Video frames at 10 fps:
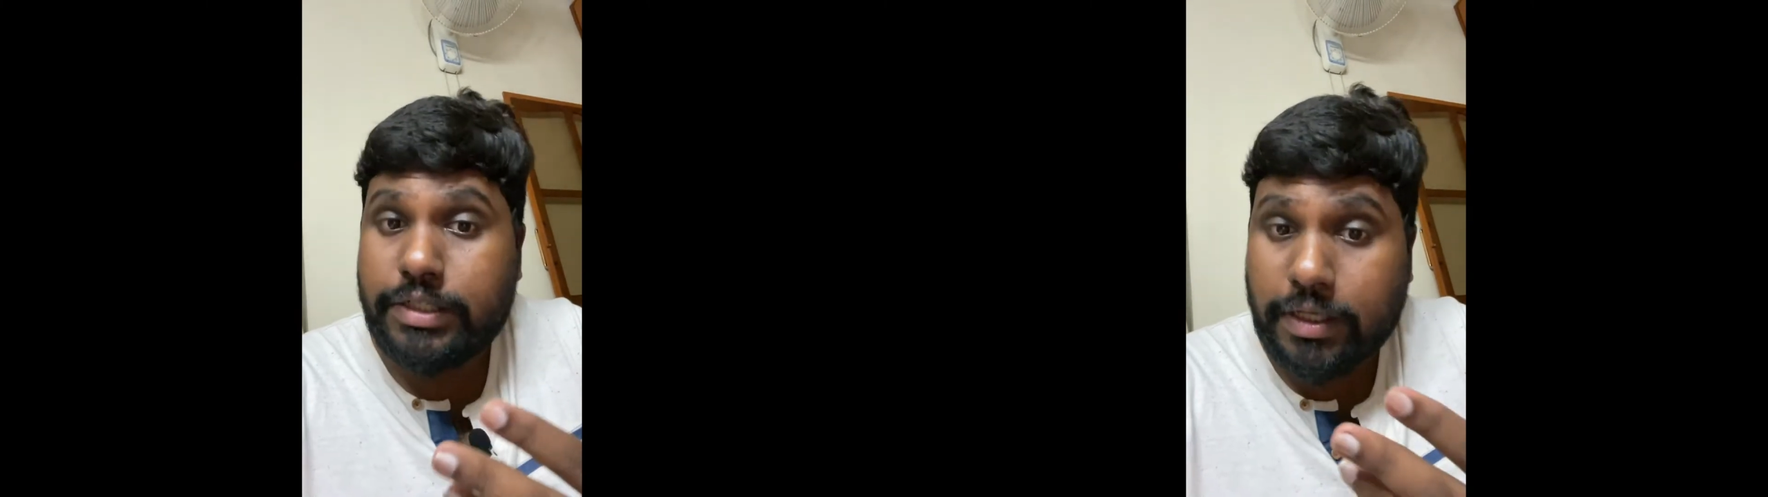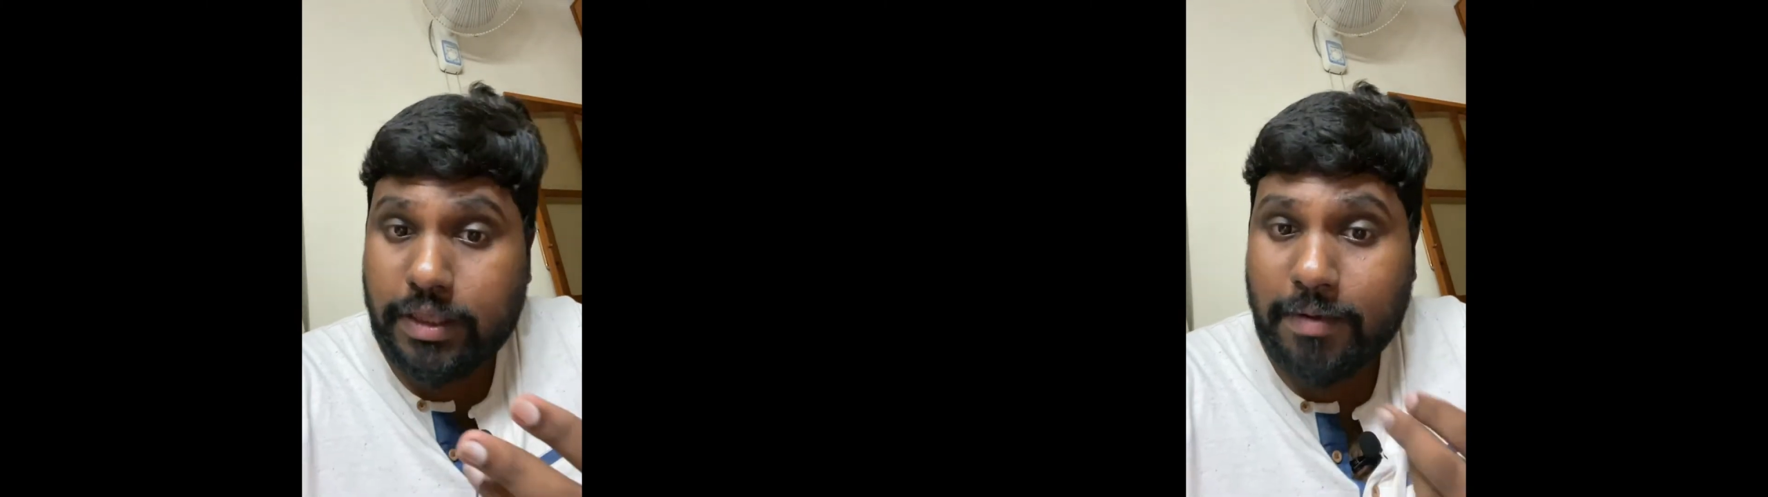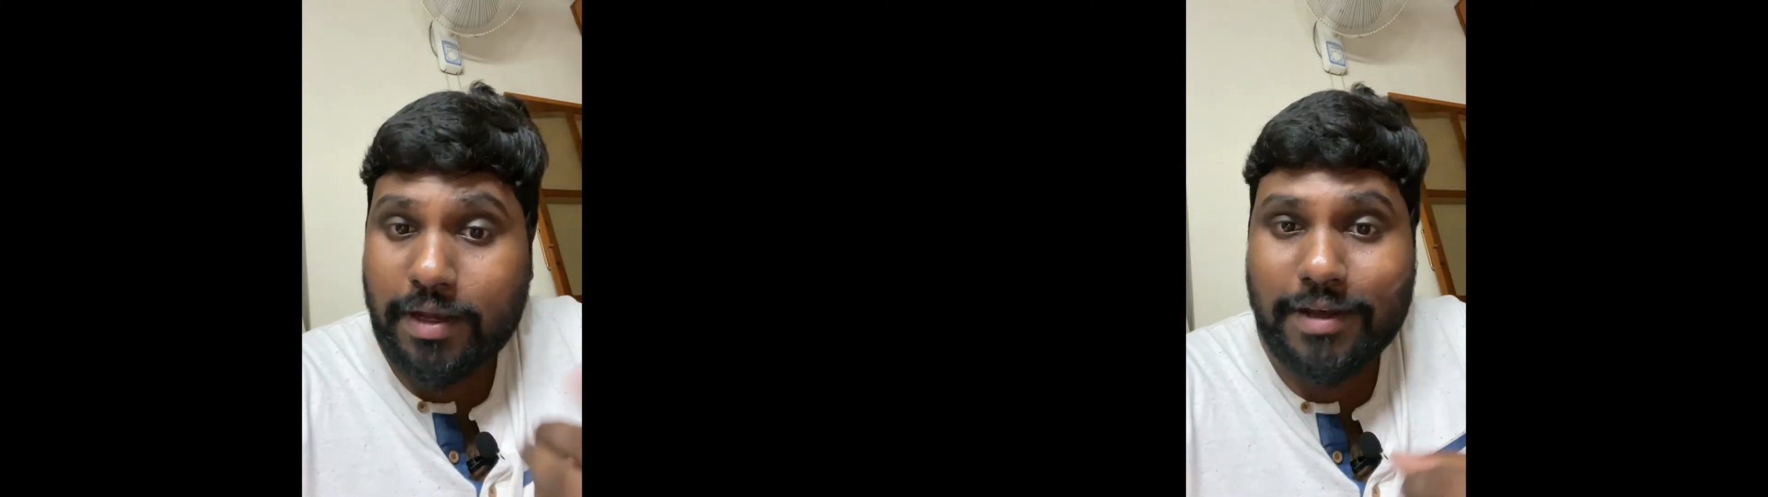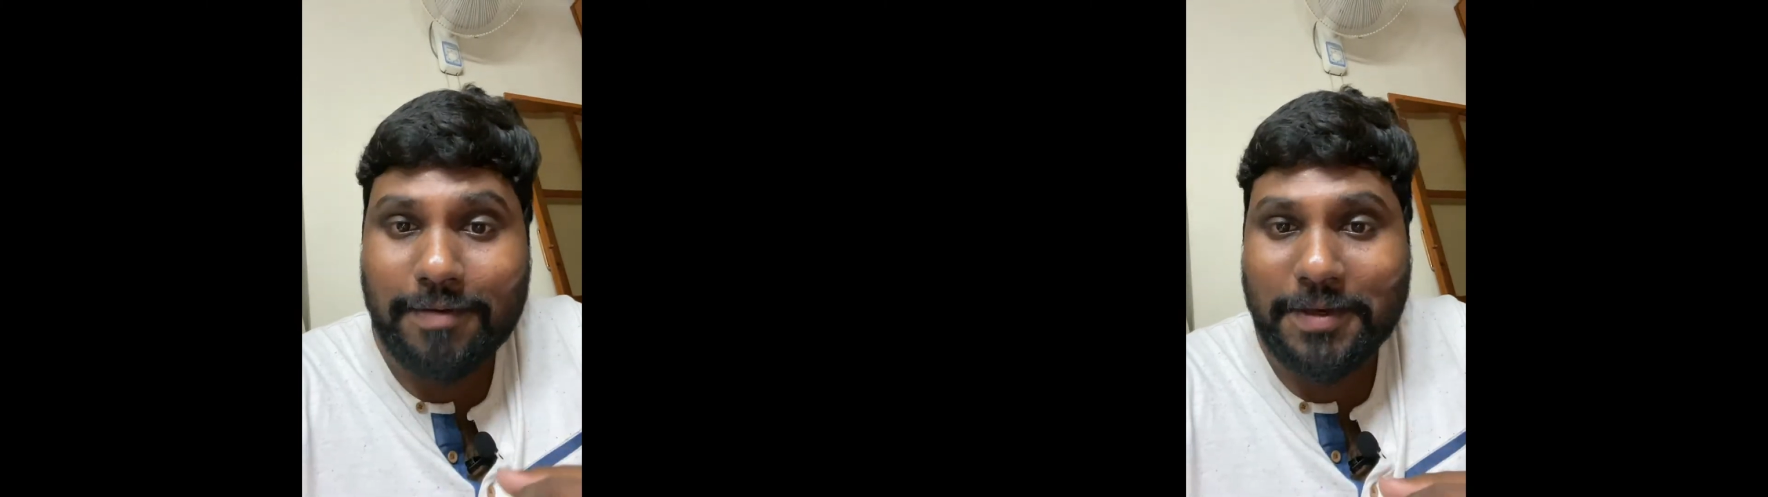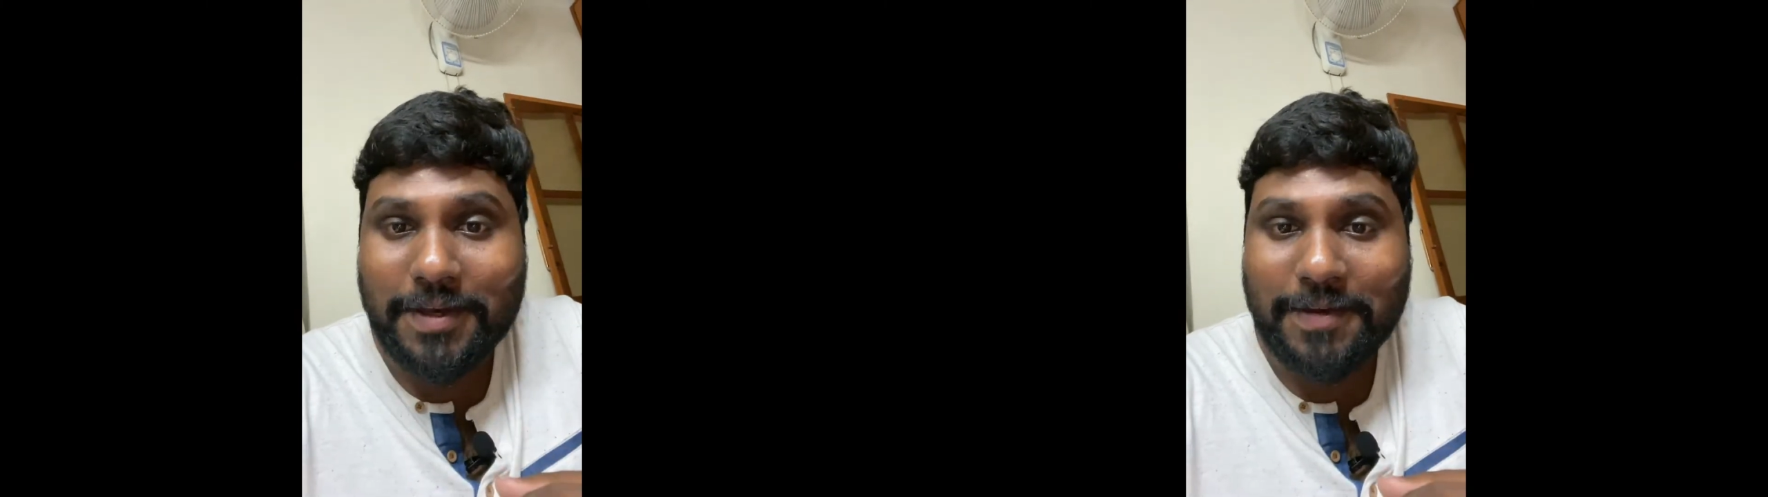Shaktiman
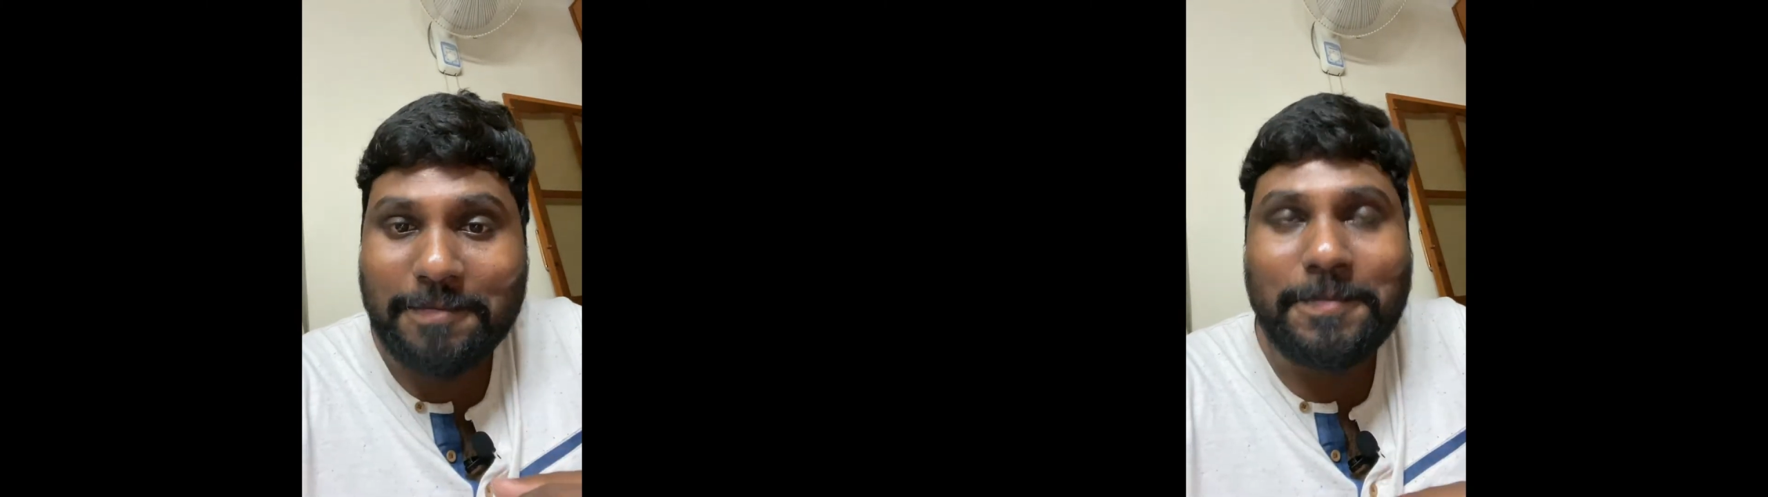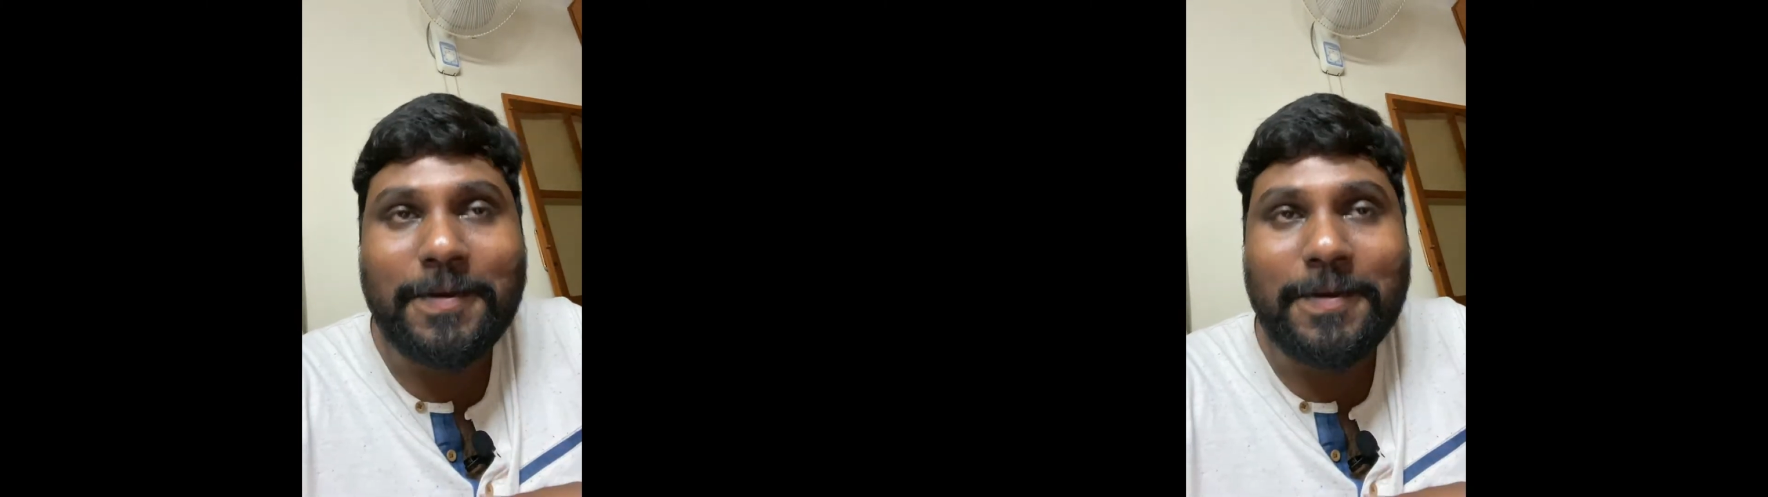coming up,